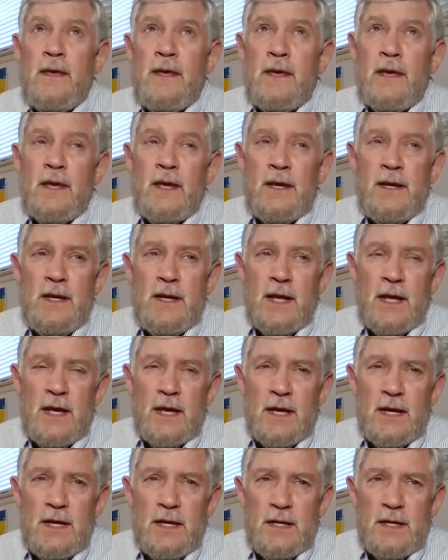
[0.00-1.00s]
And it
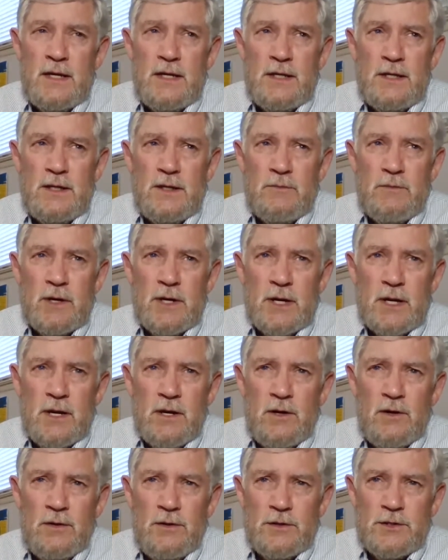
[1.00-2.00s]
had what I
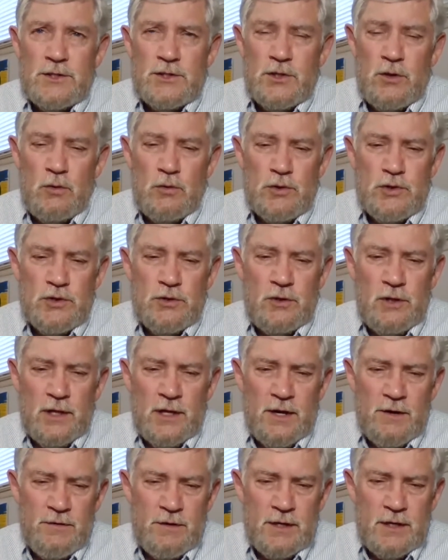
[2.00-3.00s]
call the social
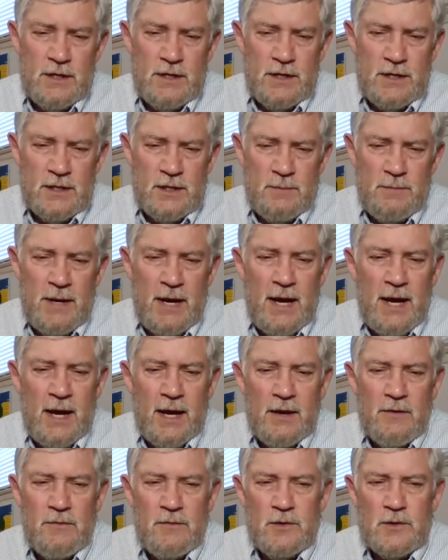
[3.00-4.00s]
area at the
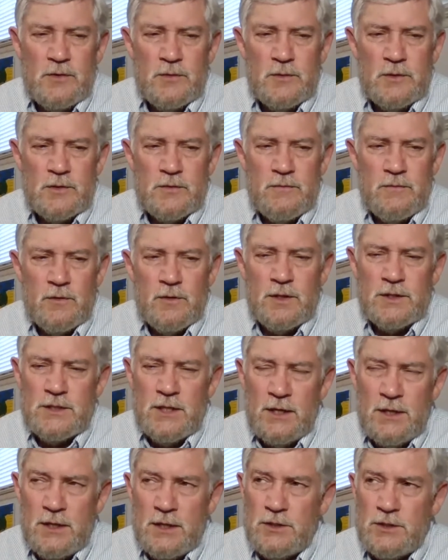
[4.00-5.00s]
back, which was for the
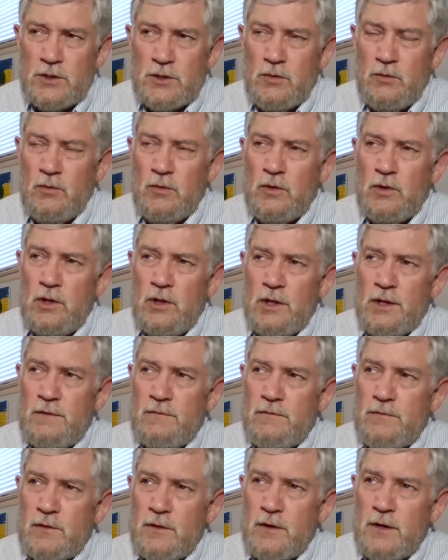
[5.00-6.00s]
Sunday school and
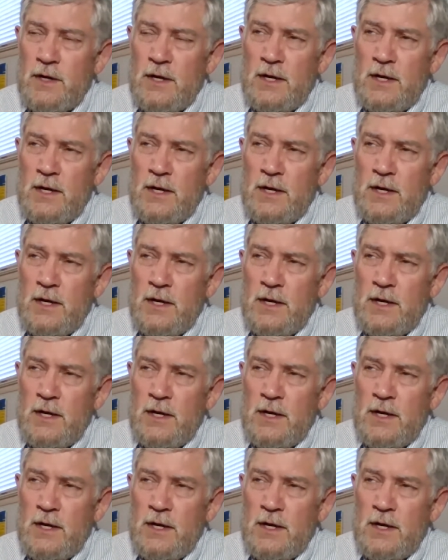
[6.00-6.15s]
for